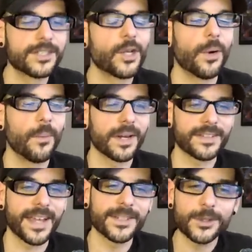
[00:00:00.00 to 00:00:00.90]
so I
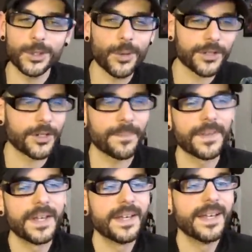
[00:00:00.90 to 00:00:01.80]
wanted to answer this question.
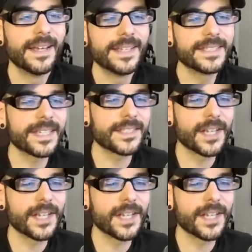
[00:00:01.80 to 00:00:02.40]
He says,